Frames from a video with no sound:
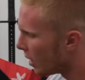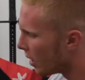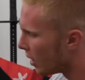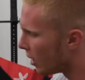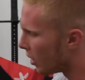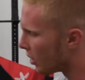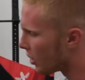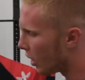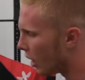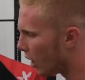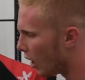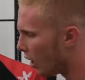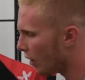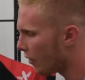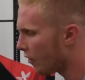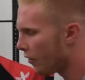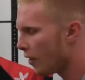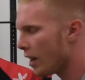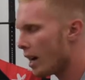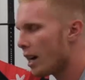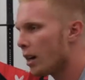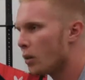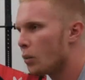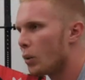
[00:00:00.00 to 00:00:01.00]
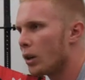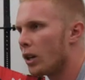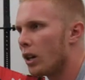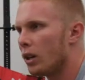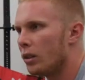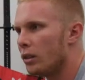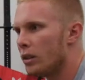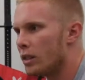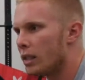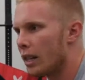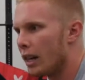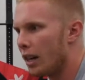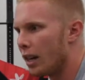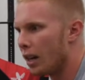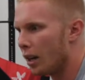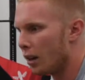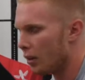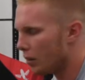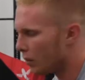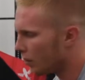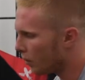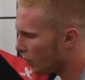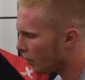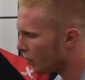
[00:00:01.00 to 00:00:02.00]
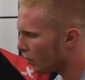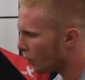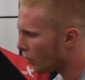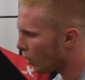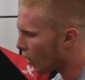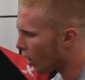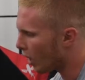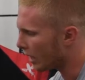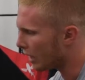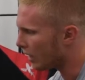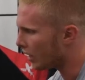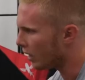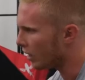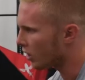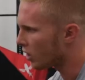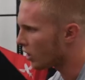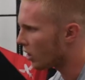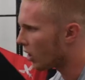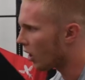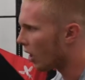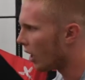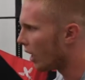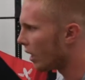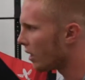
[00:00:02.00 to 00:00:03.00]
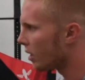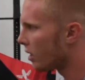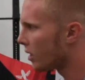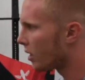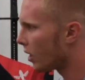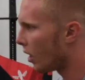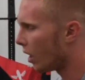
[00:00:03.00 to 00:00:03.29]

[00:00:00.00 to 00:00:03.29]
So I found when I was riding these kites,